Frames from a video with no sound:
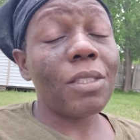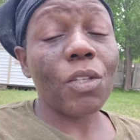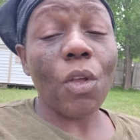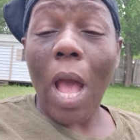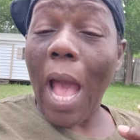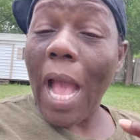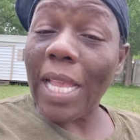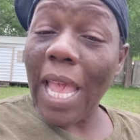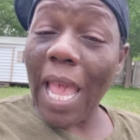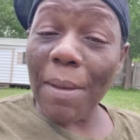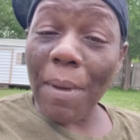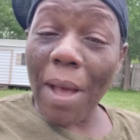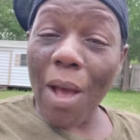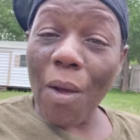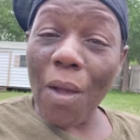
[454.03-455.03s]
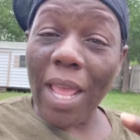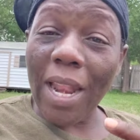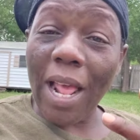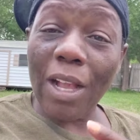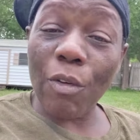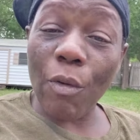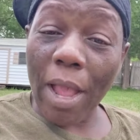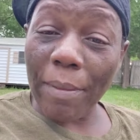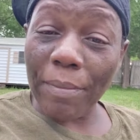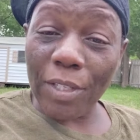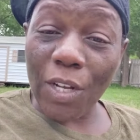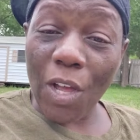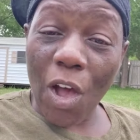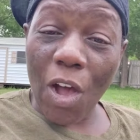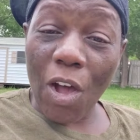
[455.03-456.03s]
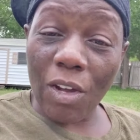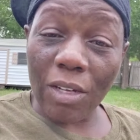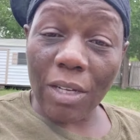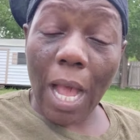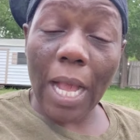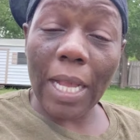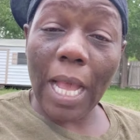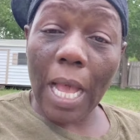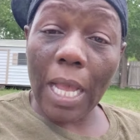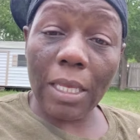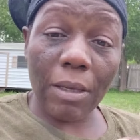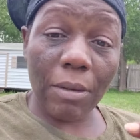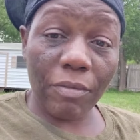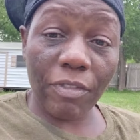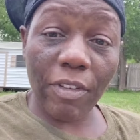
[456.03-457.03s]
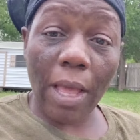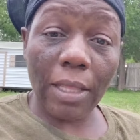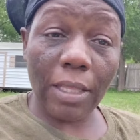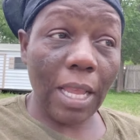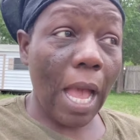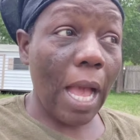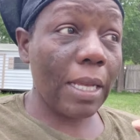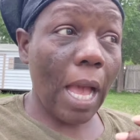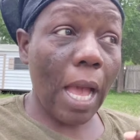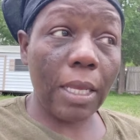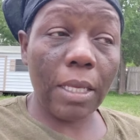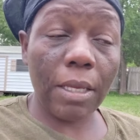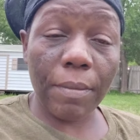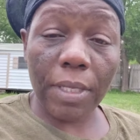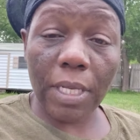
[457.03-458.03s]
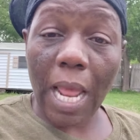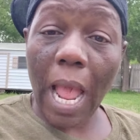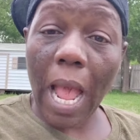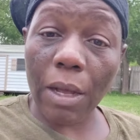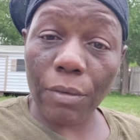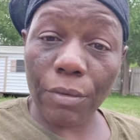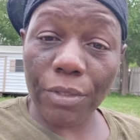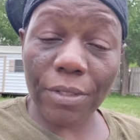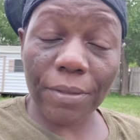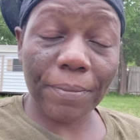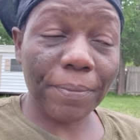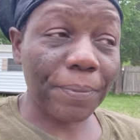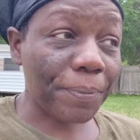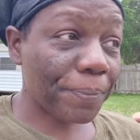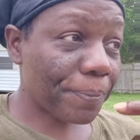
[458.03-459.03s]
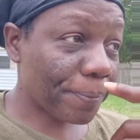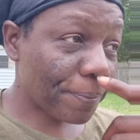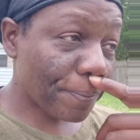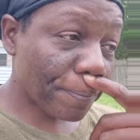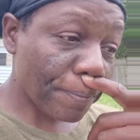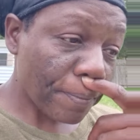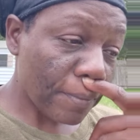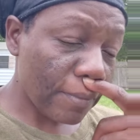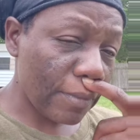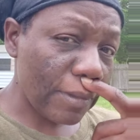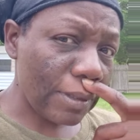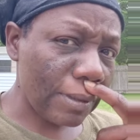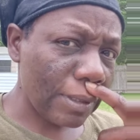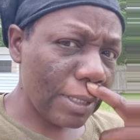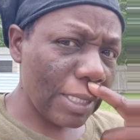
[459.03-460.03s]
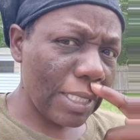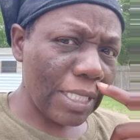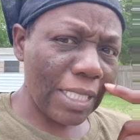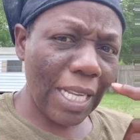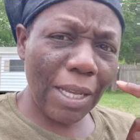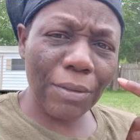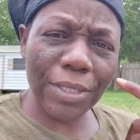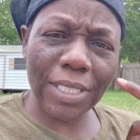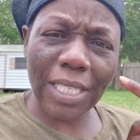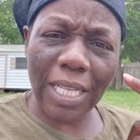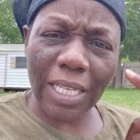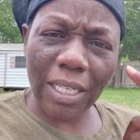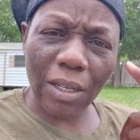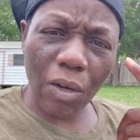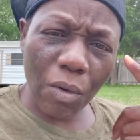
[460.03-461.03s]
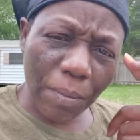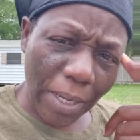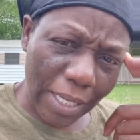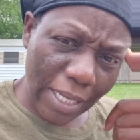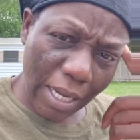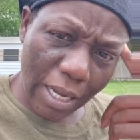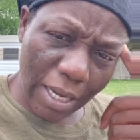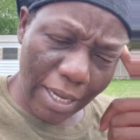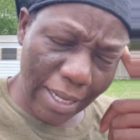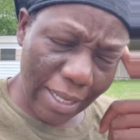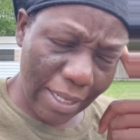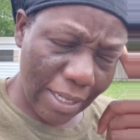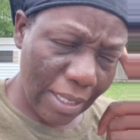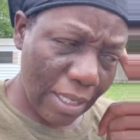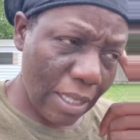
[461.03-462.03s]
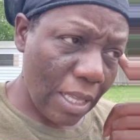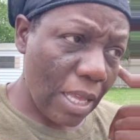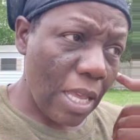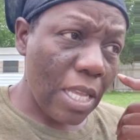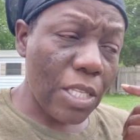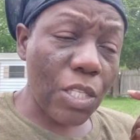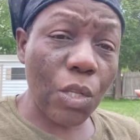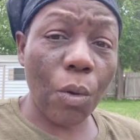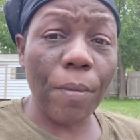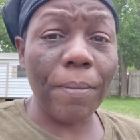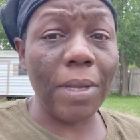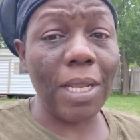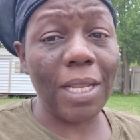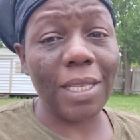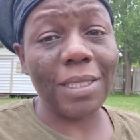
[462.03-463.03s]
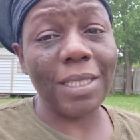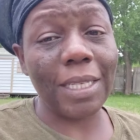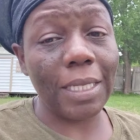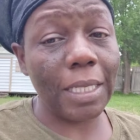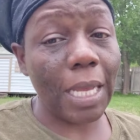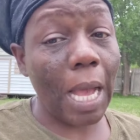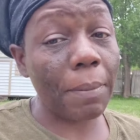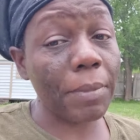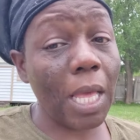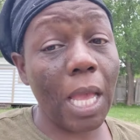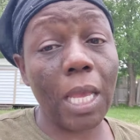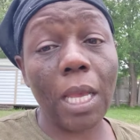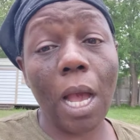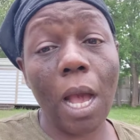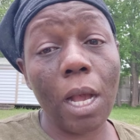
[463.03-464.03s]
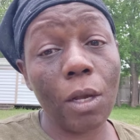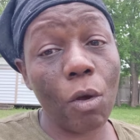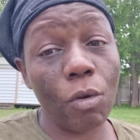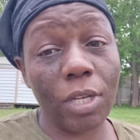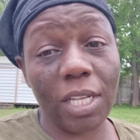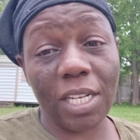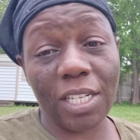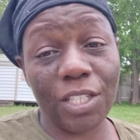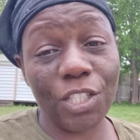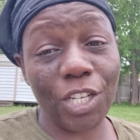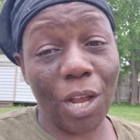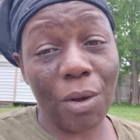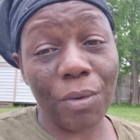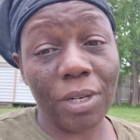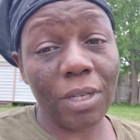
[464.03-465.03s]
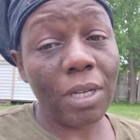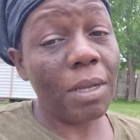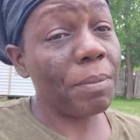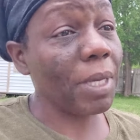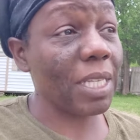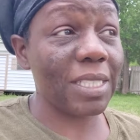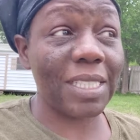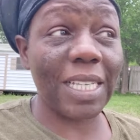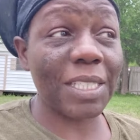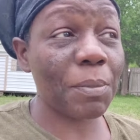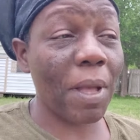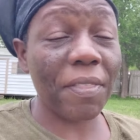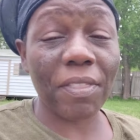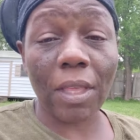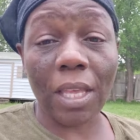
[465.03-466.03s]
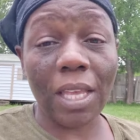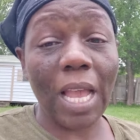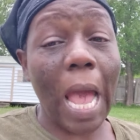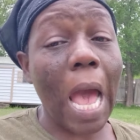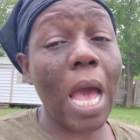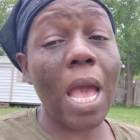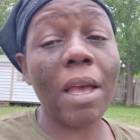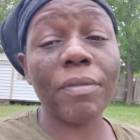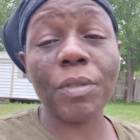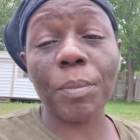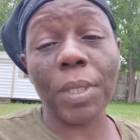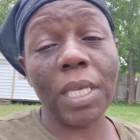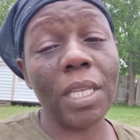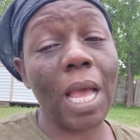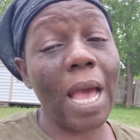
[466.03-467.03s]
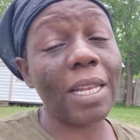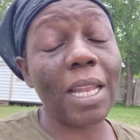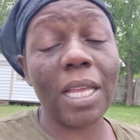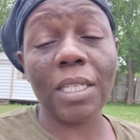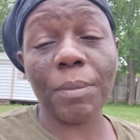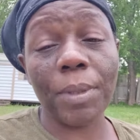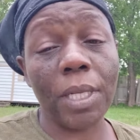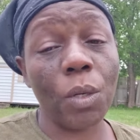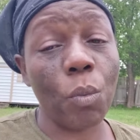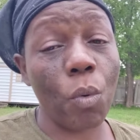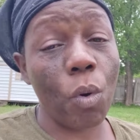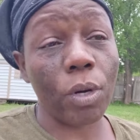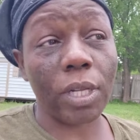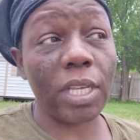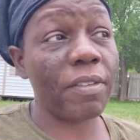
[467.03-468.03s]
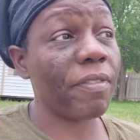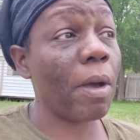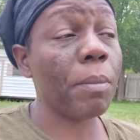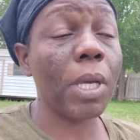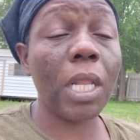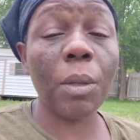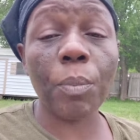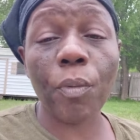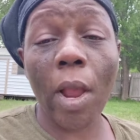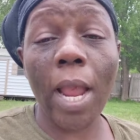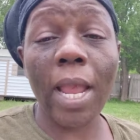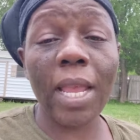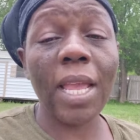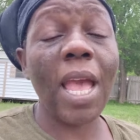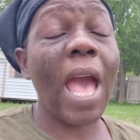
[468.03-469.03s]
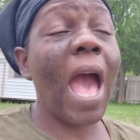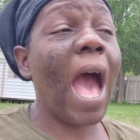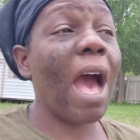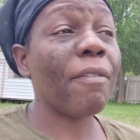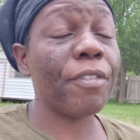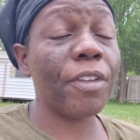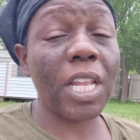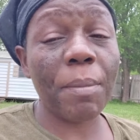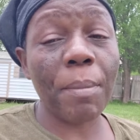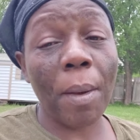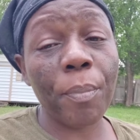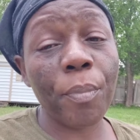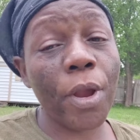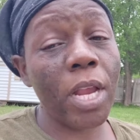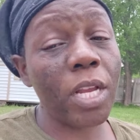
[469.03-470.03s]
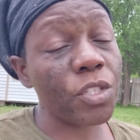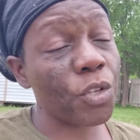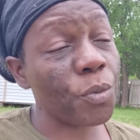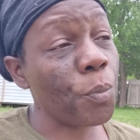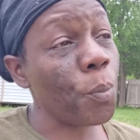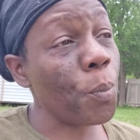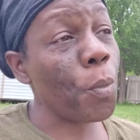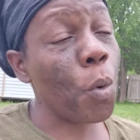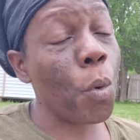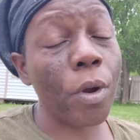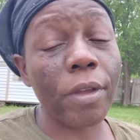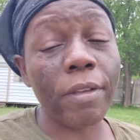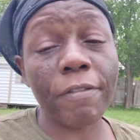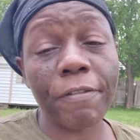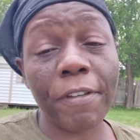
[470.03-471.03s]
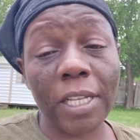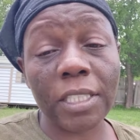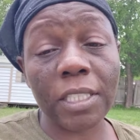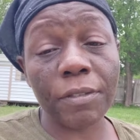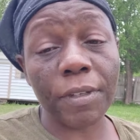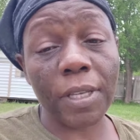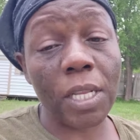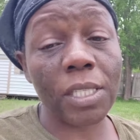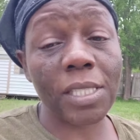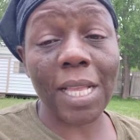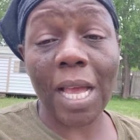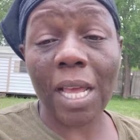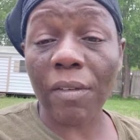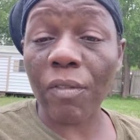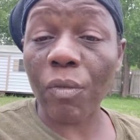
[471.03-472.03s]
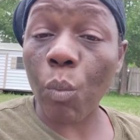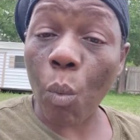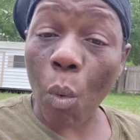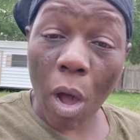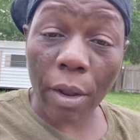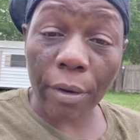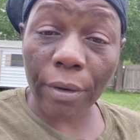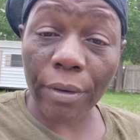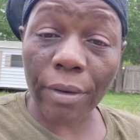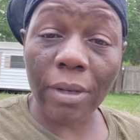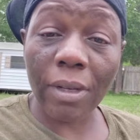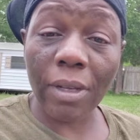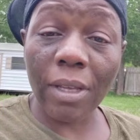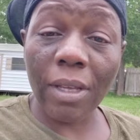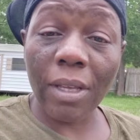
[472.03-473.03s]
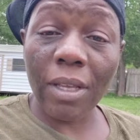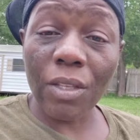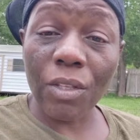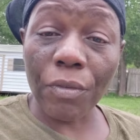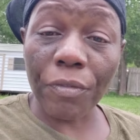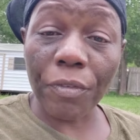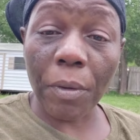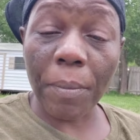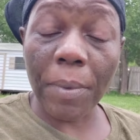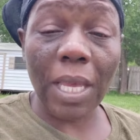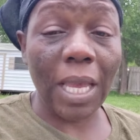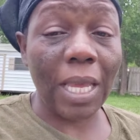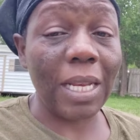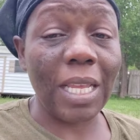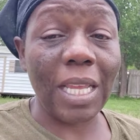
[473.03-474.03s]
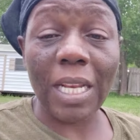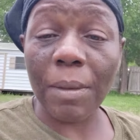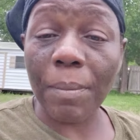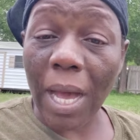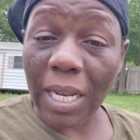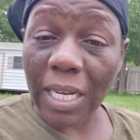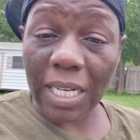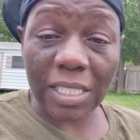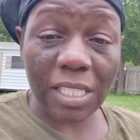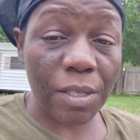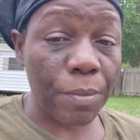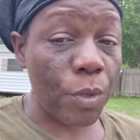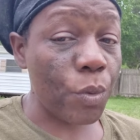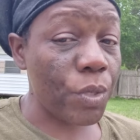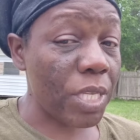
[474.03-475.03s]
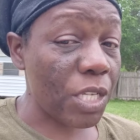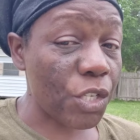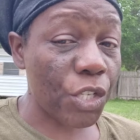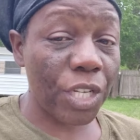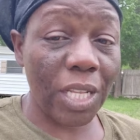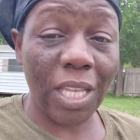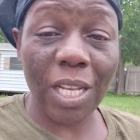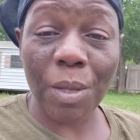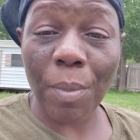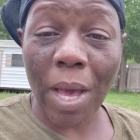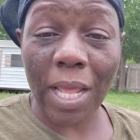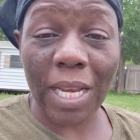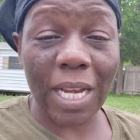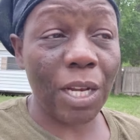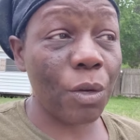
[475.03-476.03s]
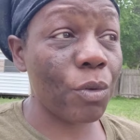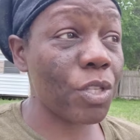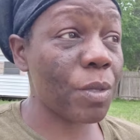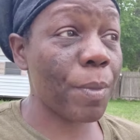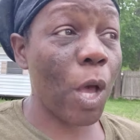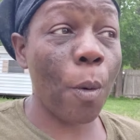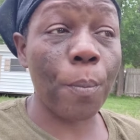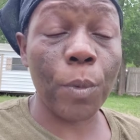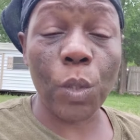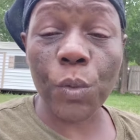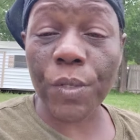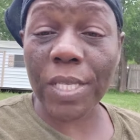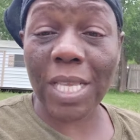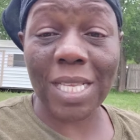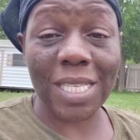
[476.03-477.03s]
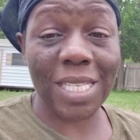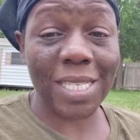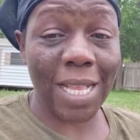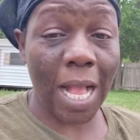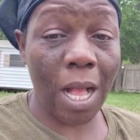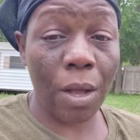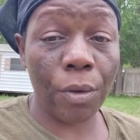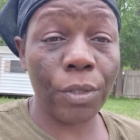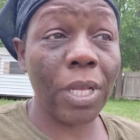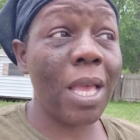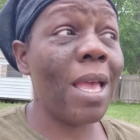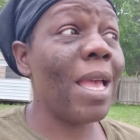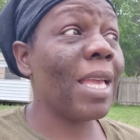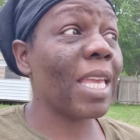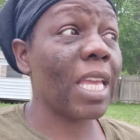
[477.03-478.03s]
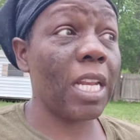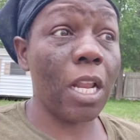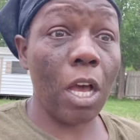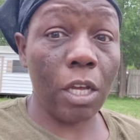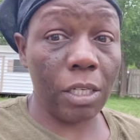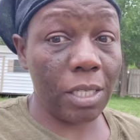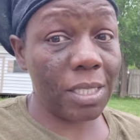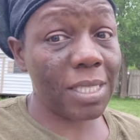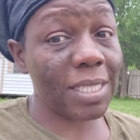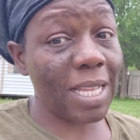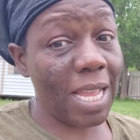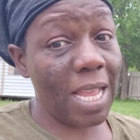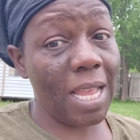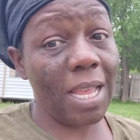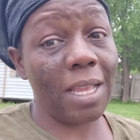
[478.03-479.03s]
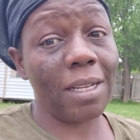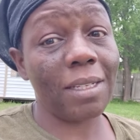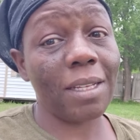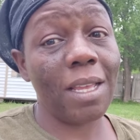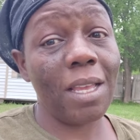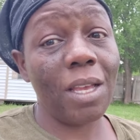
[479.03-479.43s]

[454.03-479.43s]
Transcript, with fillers: So I came out and I grabbed the dog. I got him. Finally, I got him in the house. And I was like, oh my God. So immediately I'm like, go get in the shower. Because that's my thing. I have to be in, I like to be in the water. If I'm going to pray, I feel like my prayers are more effective inside of water. You feel me? And anybody that's a musician, anybody that knows about music and sound can understand,